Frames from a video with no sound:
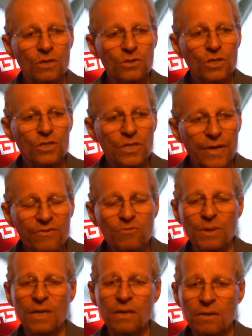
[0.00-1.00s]
just gives
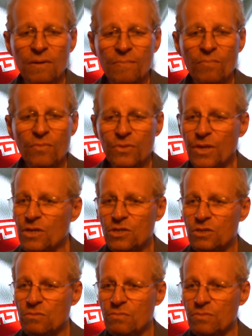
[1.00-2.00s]
me
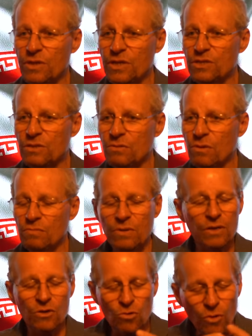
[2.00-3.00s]
this this
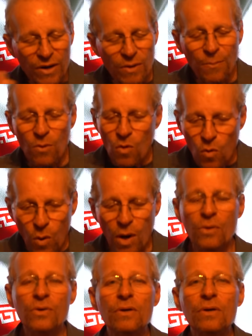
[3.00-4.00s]
incredible
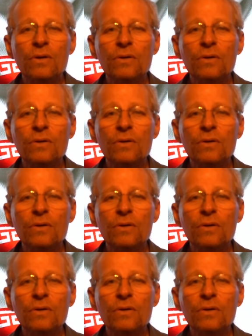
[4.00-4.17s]
quote